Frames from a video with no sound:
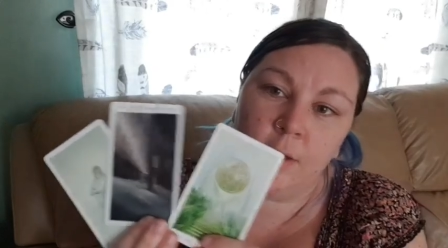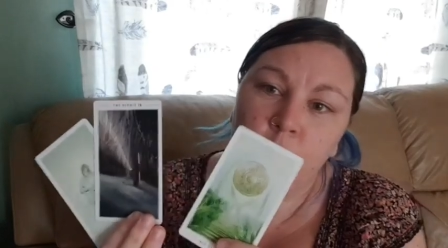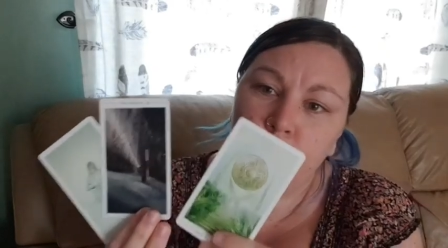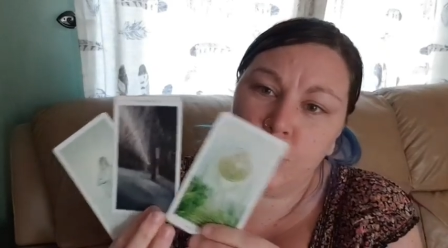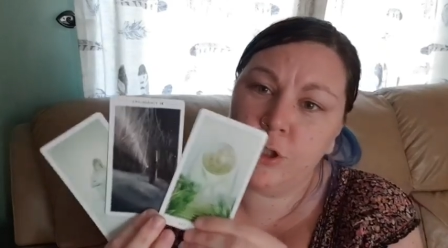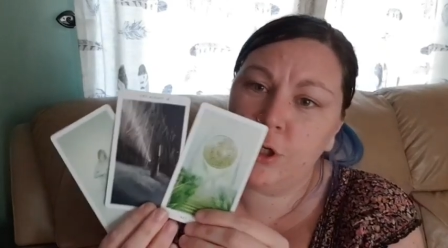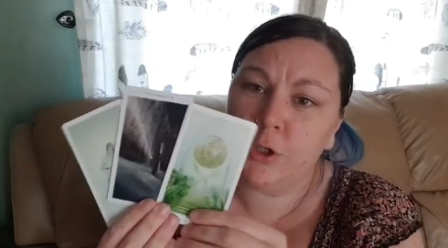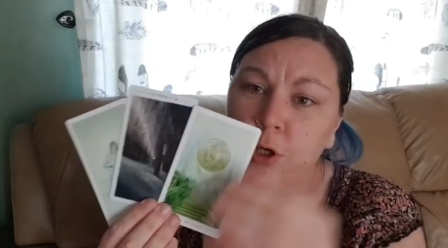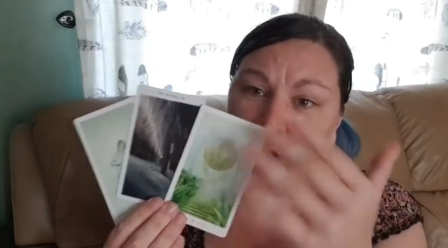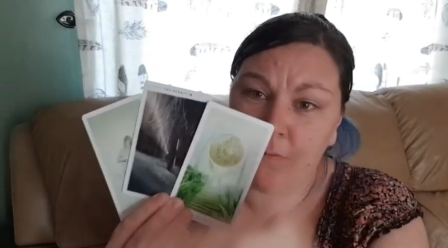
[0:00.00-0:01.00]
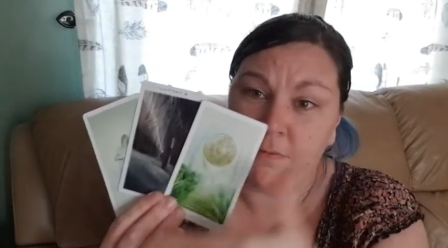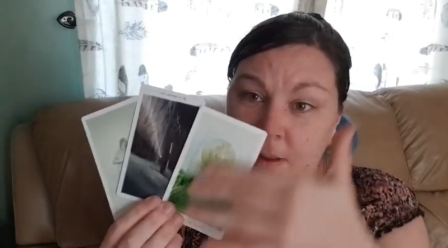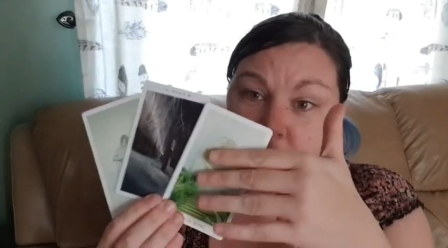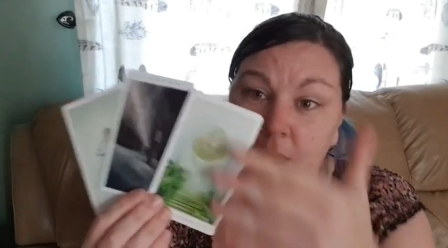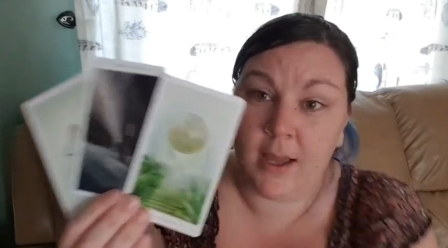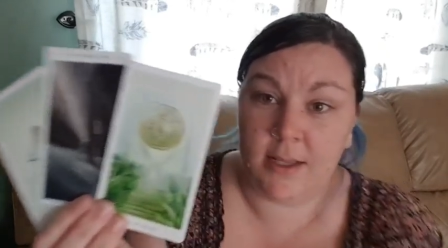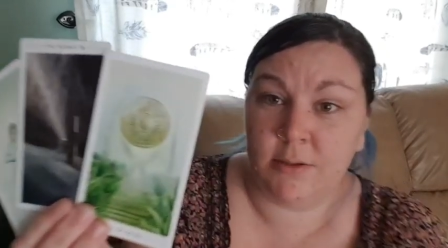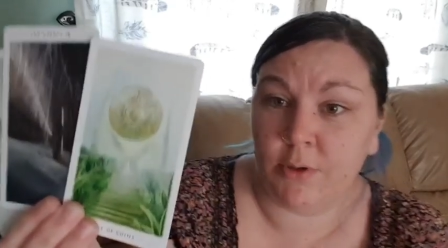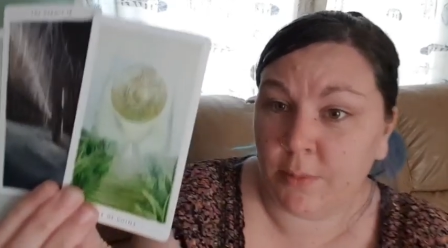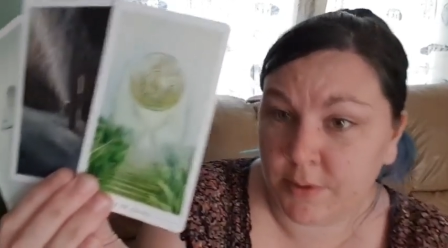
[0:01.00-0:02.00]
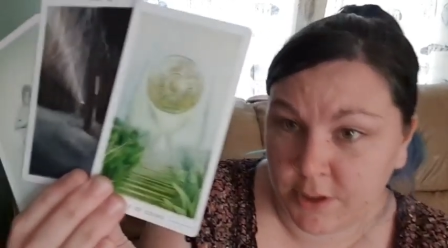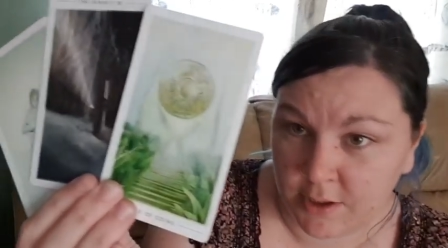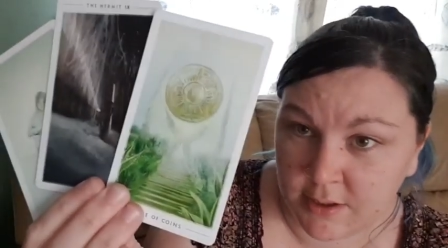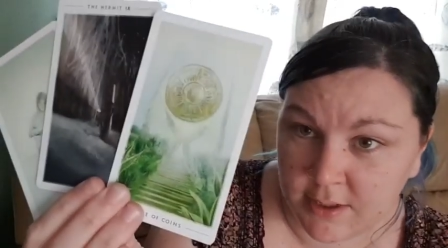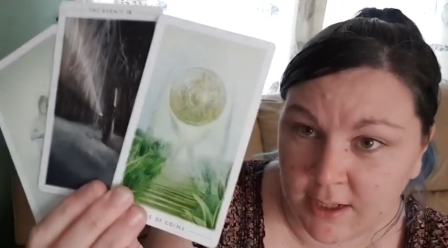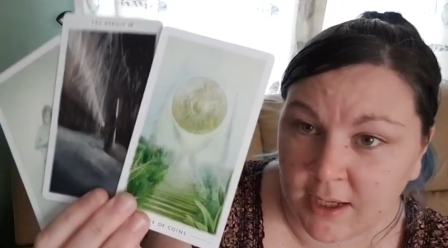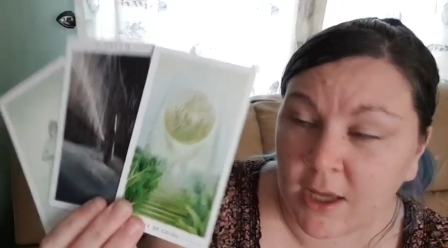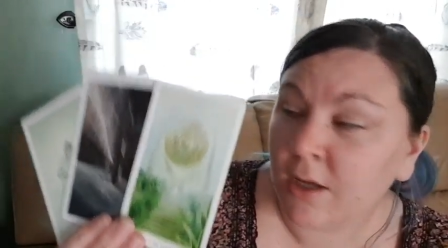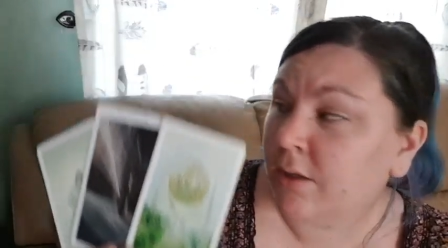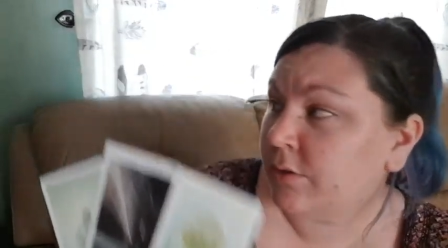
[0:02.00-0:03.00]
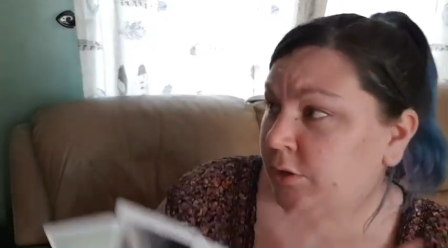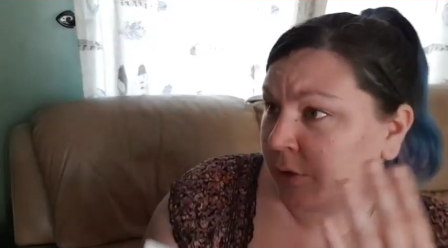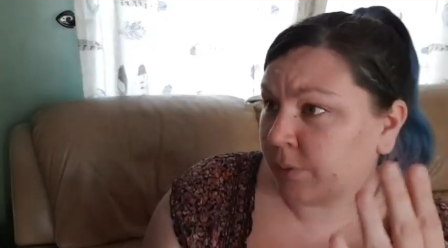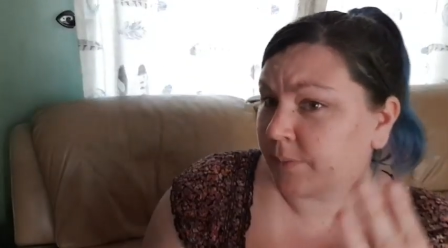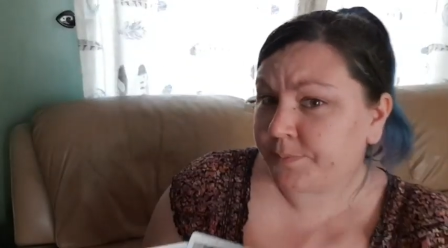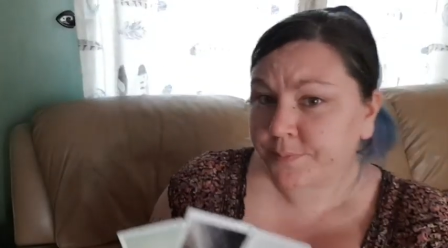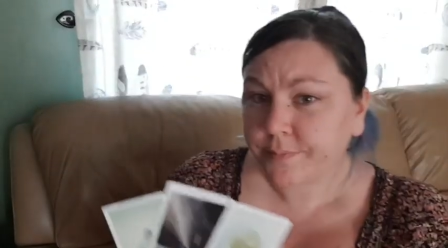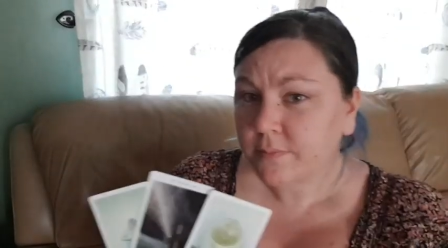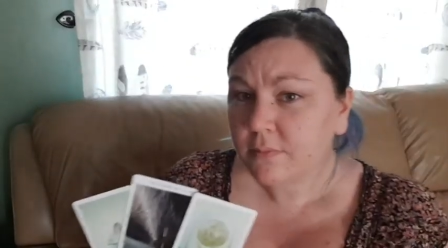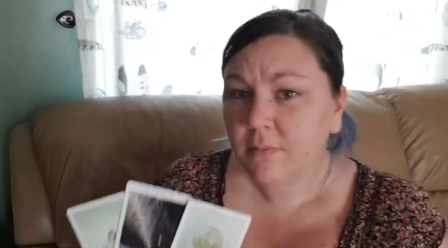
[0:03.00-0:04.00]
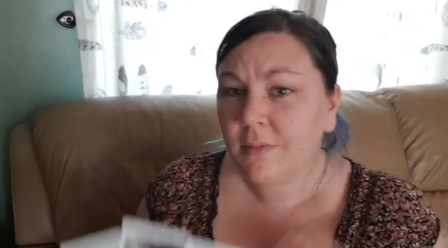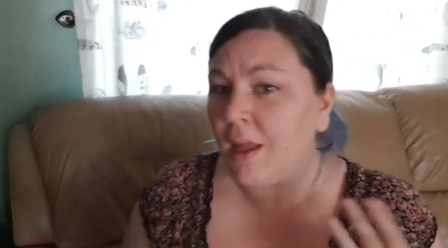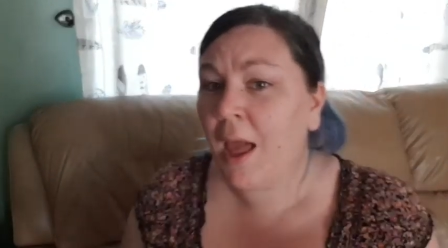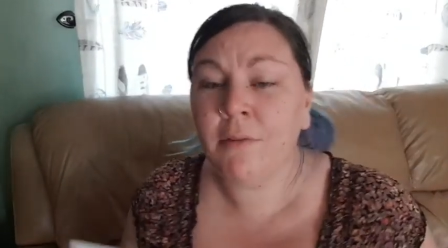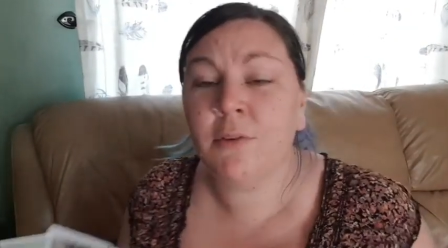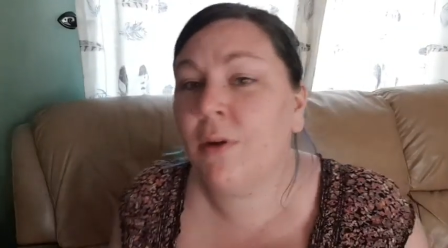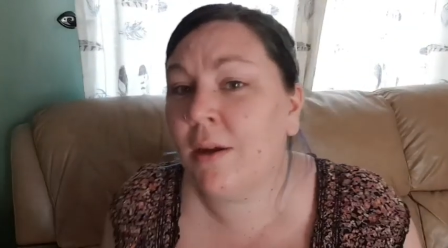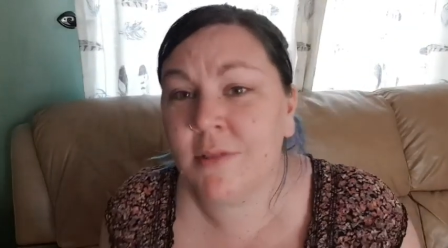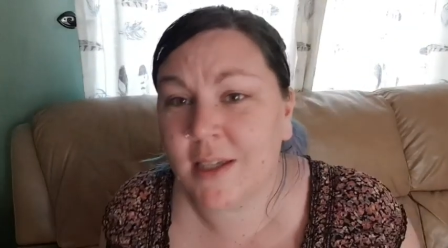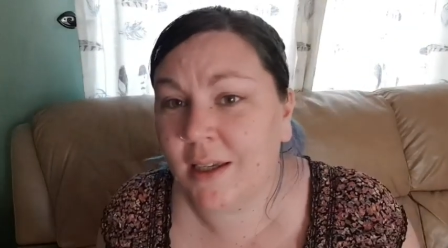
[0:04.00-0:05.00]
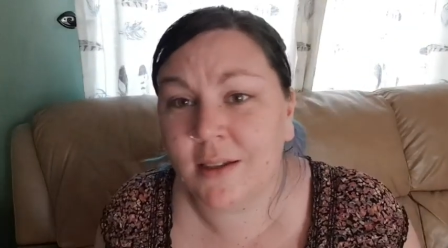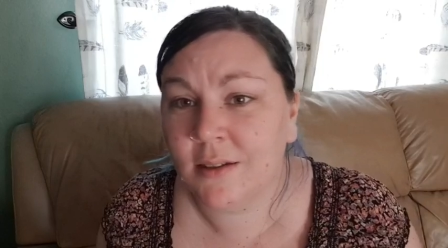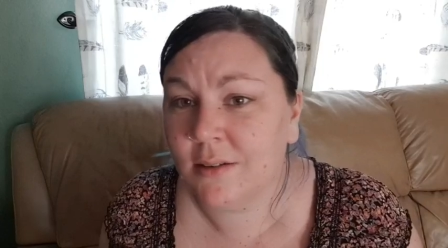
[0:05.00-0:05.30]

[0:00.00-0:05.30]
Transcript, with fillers: it. And once you do, you can flip that into an opportunity to have grounding.